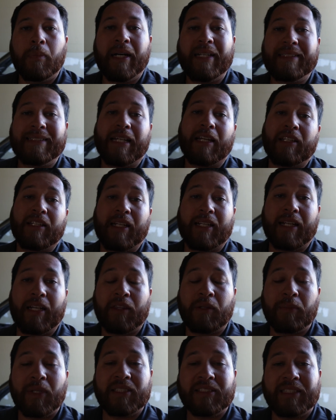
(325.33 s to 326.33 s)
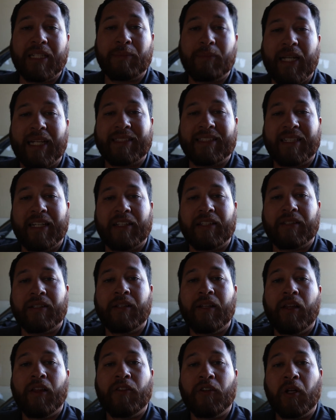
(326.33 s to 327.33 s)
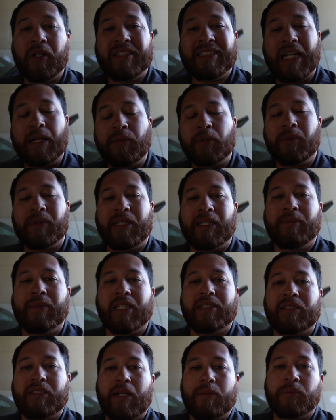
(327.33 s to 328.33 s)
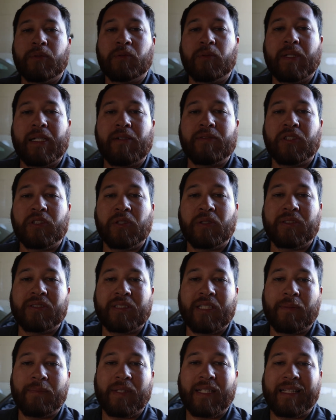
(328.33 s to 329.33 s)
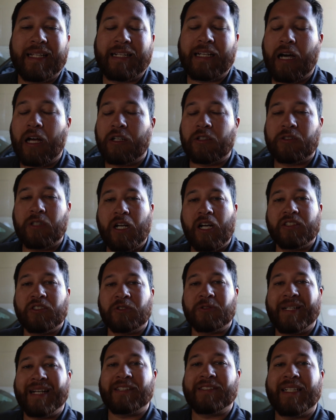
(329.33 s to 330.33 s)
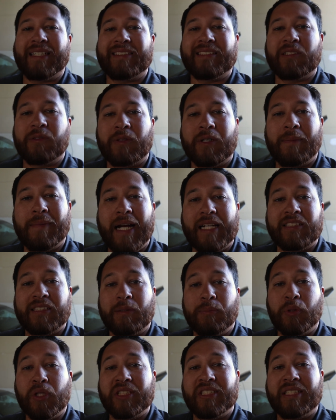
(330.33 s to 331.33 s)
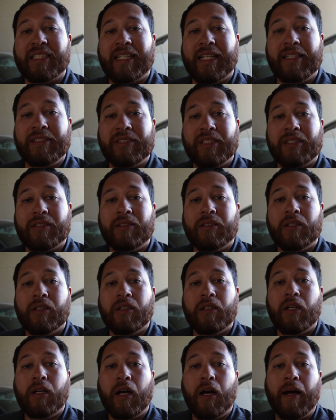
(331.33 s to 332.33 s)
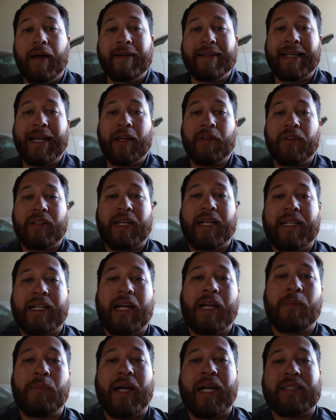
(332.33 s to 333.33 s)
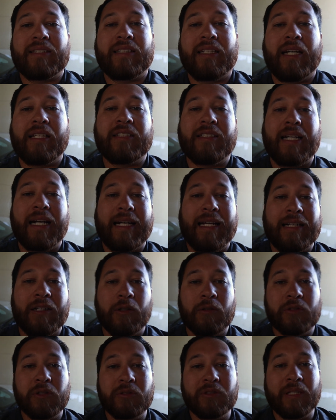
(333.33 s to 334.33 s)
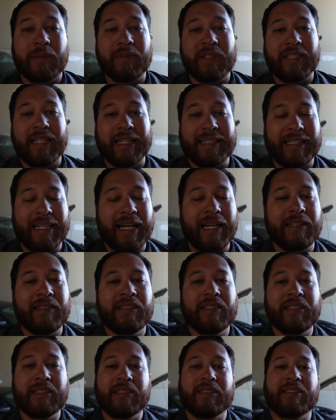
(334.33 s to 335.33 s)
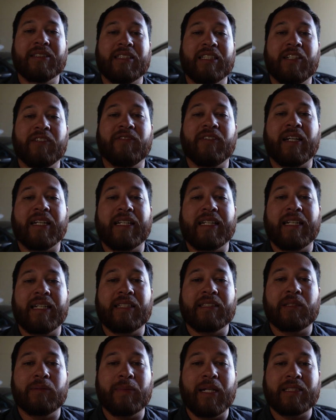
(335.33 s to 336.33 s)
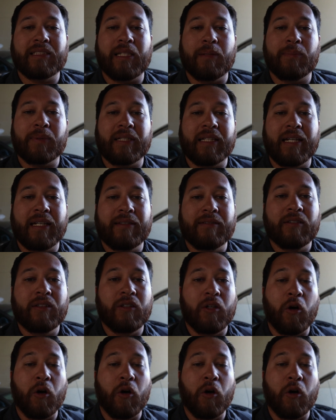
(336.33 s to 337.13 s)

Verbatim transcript: But now that I got the Mustang back together, the only time it really messed up was when I was doing something like autocross or drag racing where I'm actually pushing the engine. Uh, now that I got it back together, I gotta go do something like that, see if I can get it to mess up again.